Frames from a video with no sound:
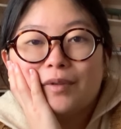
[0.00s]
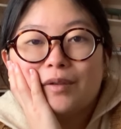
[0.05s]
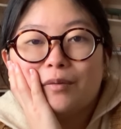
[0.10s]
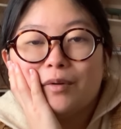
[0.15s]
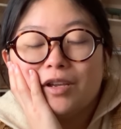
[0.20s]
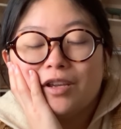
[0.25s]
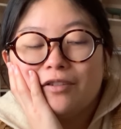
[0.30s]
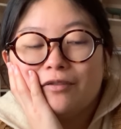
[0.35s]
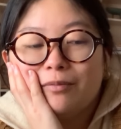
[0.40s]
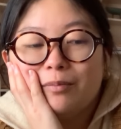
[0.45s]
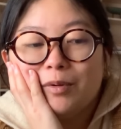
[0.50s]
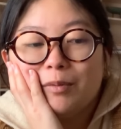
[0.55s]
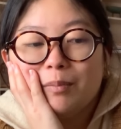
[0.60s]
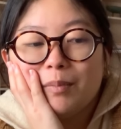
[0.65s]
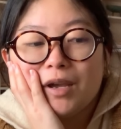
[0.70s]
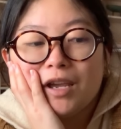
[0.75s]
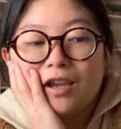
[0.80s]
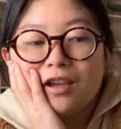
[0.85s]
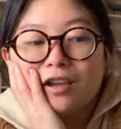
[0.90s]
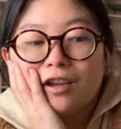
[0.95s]
what you've been
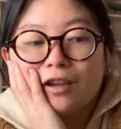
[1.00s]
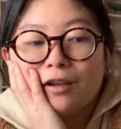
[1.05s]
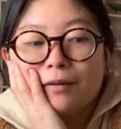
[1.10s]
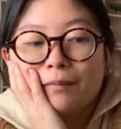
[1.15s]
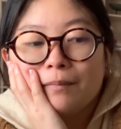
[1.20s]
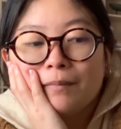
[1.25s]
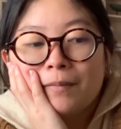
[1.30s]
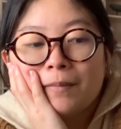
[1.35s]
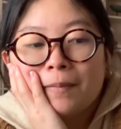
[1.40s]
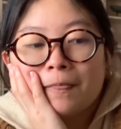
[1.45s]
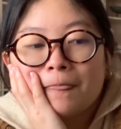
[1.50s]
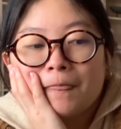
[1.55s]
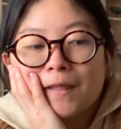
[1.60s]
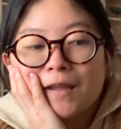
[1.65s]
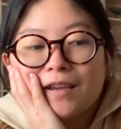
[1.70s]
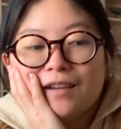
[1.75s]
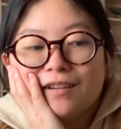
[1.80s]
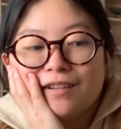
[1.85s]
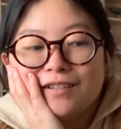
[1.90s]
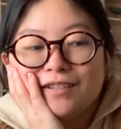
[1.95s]
making
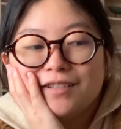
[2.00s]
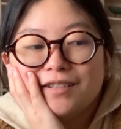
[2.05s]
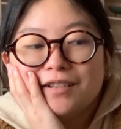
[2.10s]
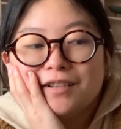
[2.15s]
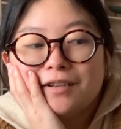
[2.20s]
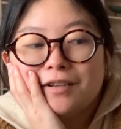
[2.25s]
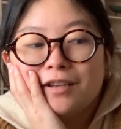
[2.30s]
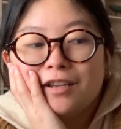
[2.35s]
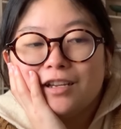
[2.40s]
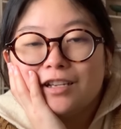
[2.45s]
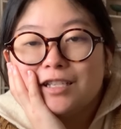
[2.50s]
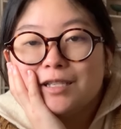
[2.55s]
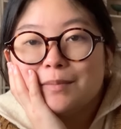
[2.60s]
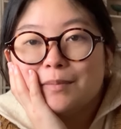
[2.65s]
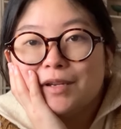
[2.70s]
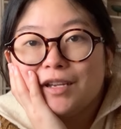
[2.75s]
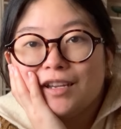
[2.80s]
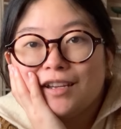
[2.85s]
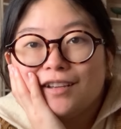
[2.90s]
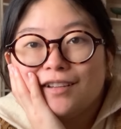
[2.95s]
because it gets
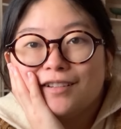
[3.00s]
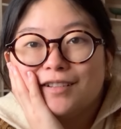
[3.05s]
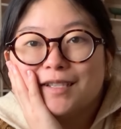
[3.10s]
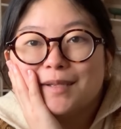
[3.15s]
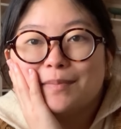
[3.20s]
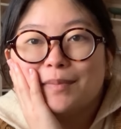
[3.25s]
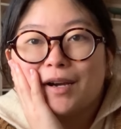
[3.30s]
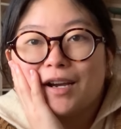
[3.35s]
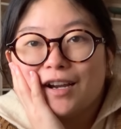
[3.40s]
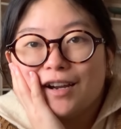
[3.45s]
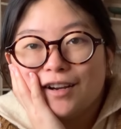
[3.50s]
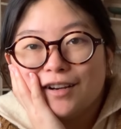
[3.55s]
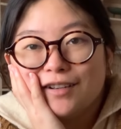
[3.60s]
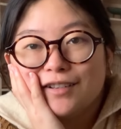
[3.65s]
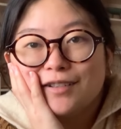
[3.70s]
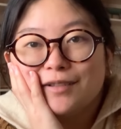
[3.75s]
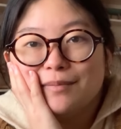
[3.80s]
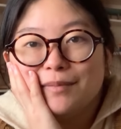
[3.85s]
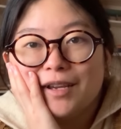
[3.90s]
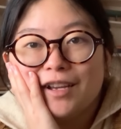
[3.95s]
me
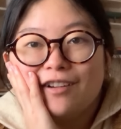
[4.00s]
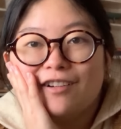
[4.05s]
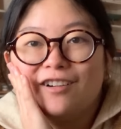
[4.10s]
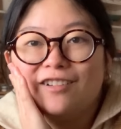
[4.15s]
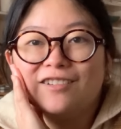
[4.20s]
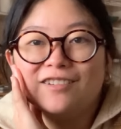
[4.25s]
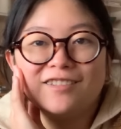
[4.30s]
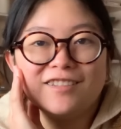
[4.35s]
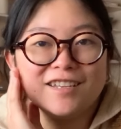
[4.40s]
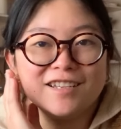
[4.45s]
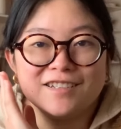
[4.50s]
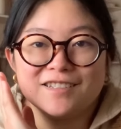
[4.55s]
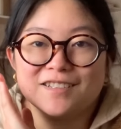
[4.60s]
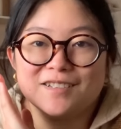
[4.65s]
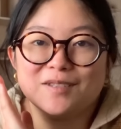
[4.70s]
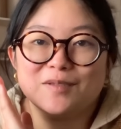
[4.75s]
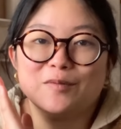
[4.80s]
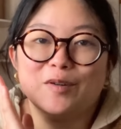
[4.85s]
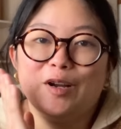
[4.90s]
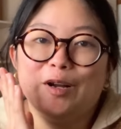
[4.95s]
inspired to make all the things
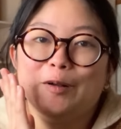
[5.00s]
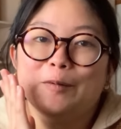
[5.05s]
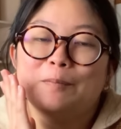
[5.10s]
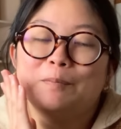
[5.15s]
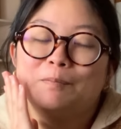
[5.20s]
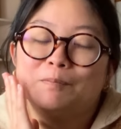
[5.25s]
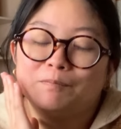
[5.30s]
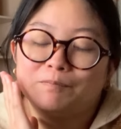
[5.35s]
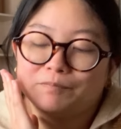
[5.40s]
as well.